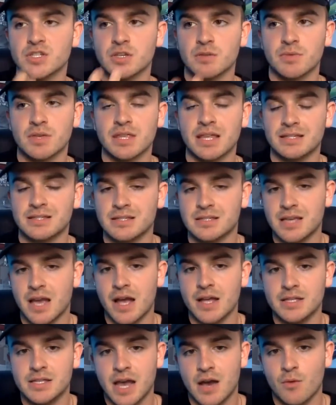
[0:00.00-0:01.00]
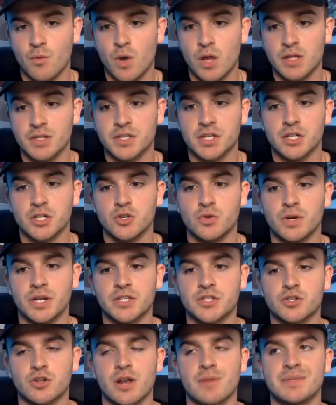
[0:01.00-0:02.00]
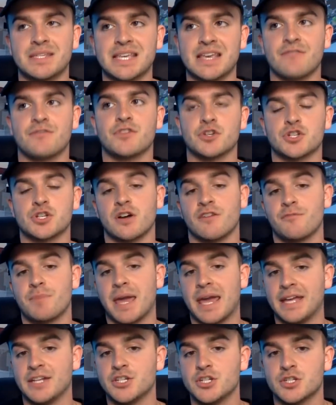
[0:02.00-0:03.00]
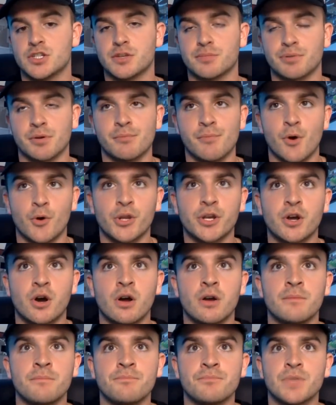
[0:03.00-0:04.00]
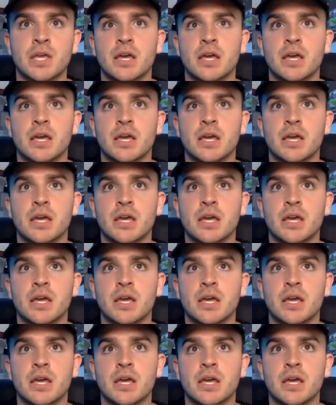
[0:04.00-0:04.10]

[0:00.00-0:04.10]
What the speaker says: something that decides how well it's going to do on Instagram is if there's enough pages to promote it on.